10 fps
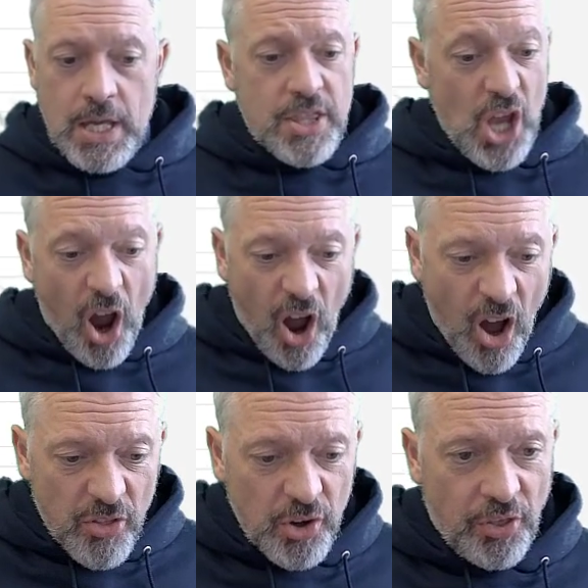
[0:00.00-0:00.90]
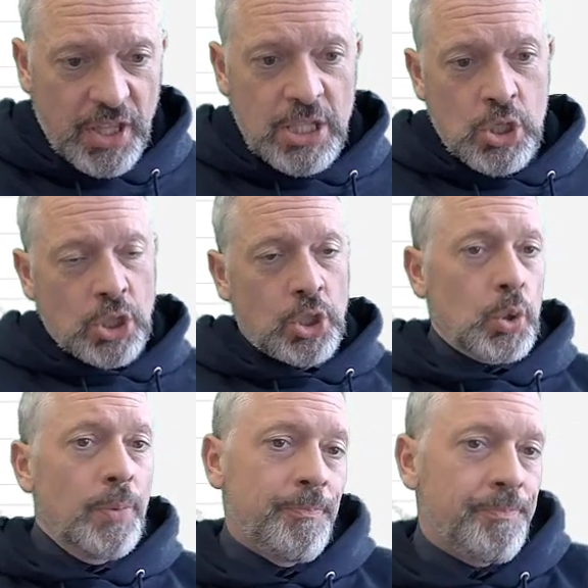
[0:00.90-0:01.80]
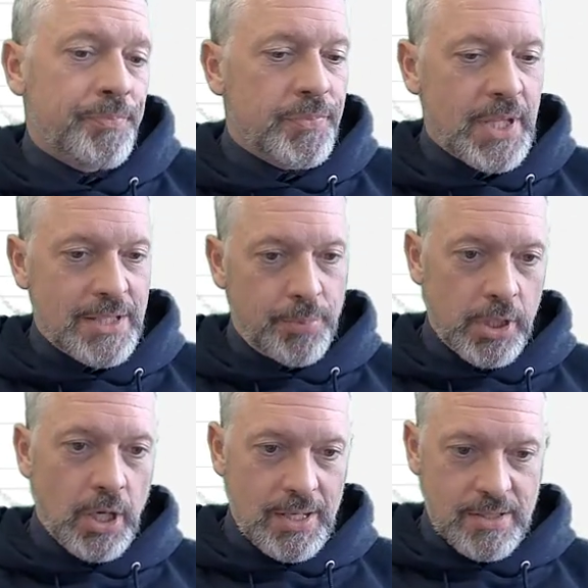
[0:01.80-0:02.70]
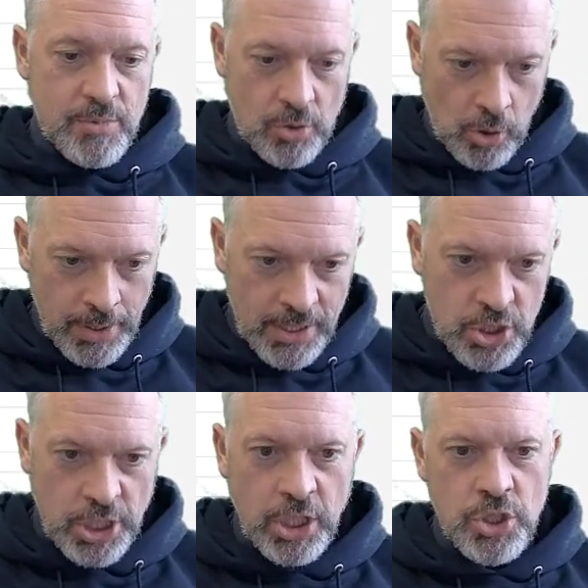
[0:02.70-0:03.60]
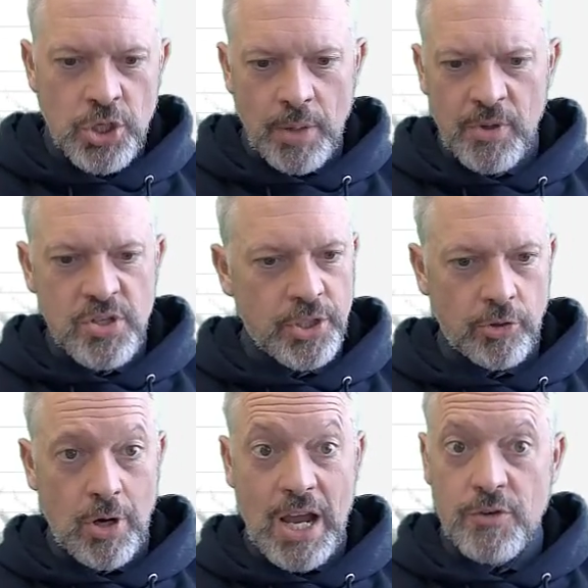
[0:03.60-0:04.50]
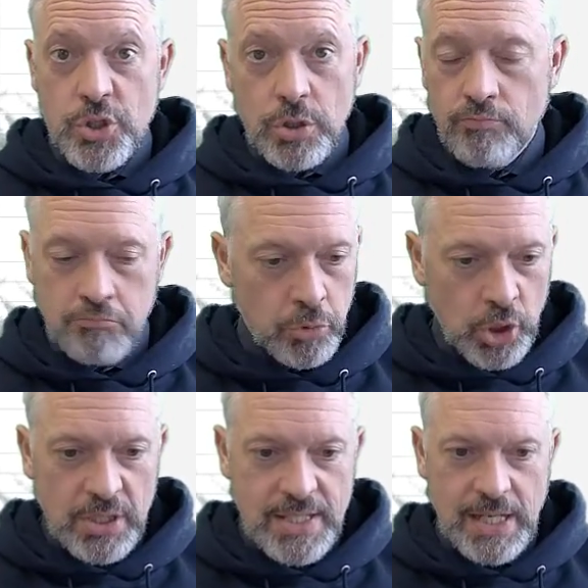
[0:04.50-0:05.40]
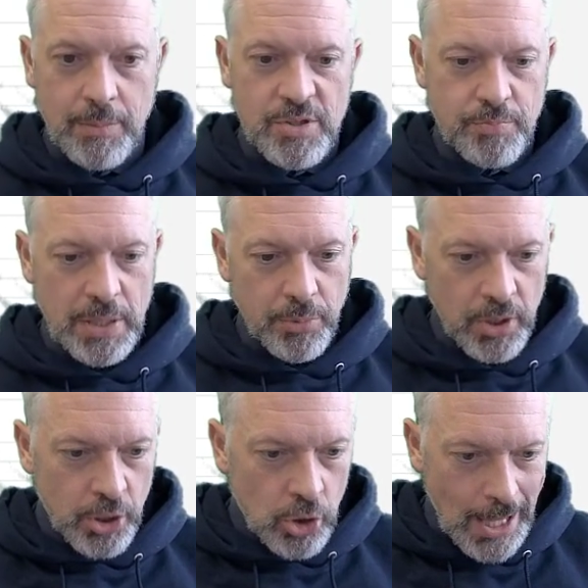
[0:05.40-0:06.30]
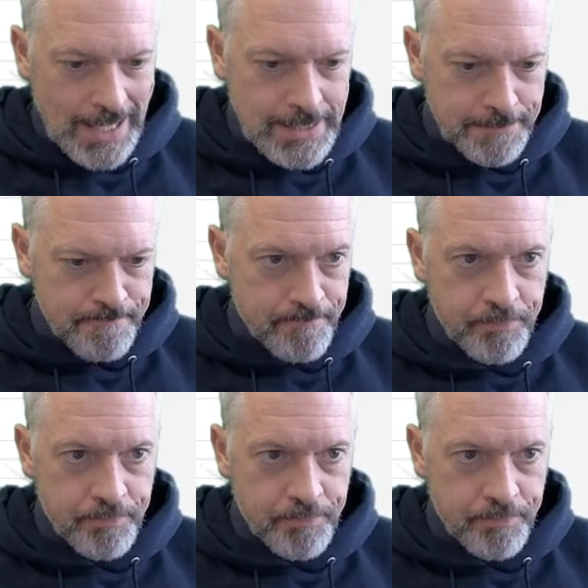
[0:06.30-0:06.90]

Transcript: The other thing that you can do that's pretty awesome, so go ahead, change your numbers and your graph should look the same as people in your class.